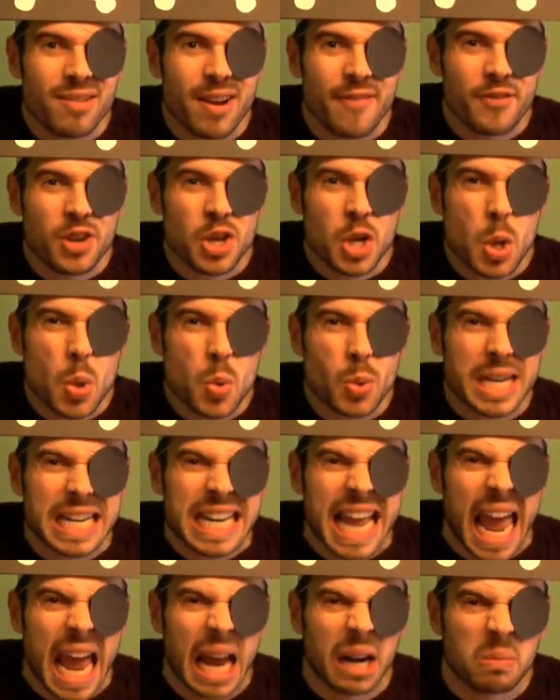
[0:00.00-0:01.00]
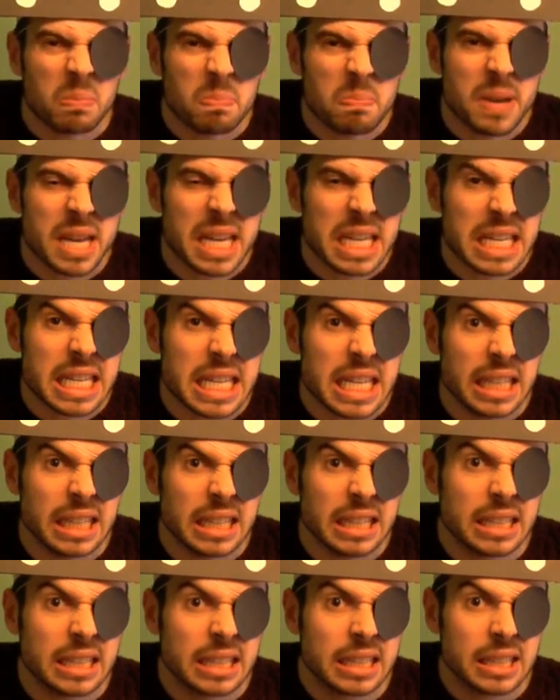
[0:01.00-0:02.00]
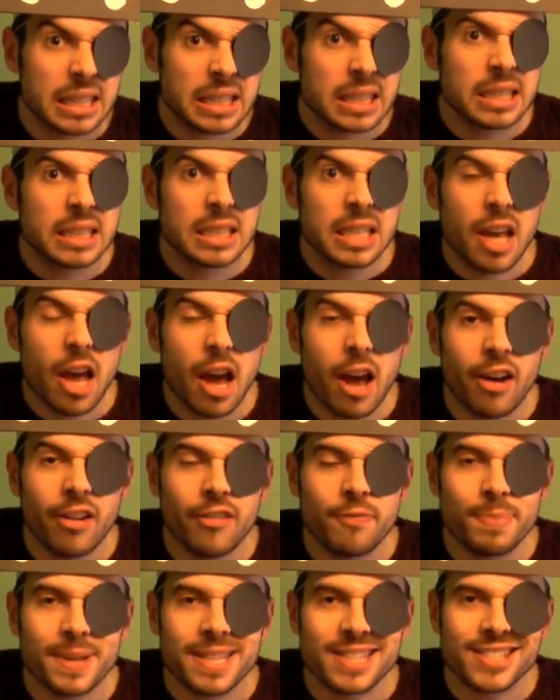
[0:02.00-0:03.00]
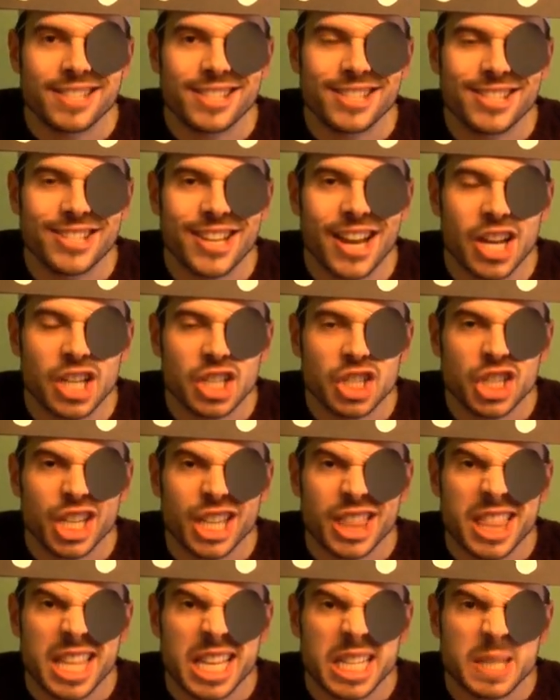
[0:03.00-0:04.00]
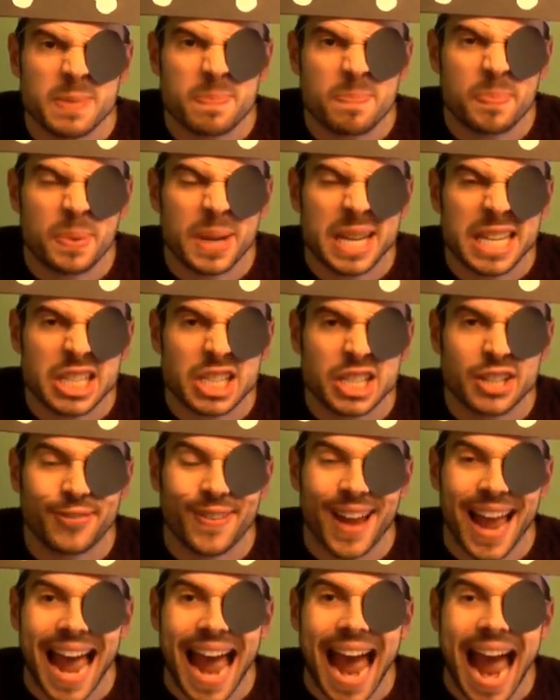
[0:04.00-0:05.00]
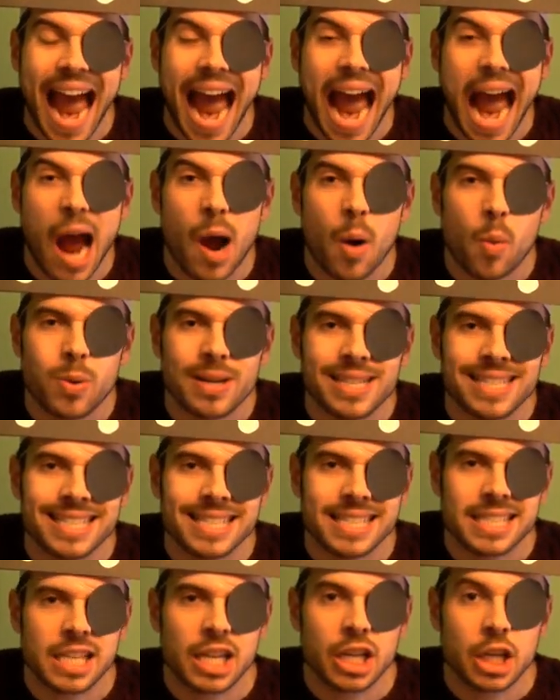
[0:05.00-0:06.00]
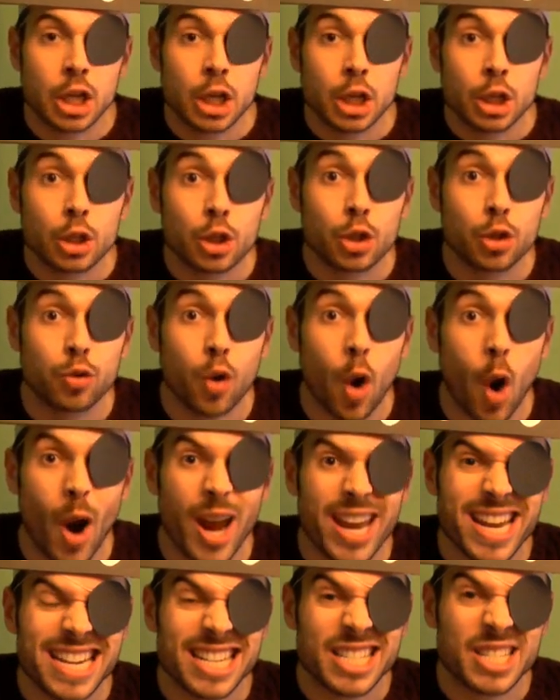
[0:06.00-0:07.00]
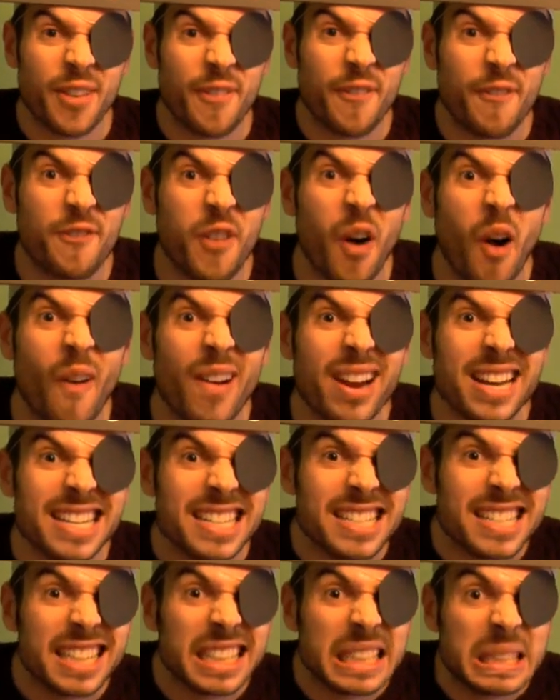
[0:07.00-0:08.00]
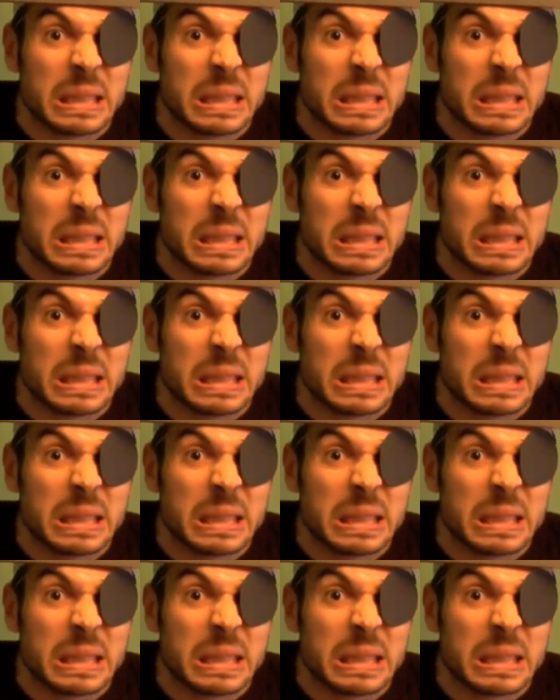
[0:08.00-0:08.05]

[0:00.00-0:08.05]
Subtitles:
if you can help me. I've been searching this beach for hours, trying to find...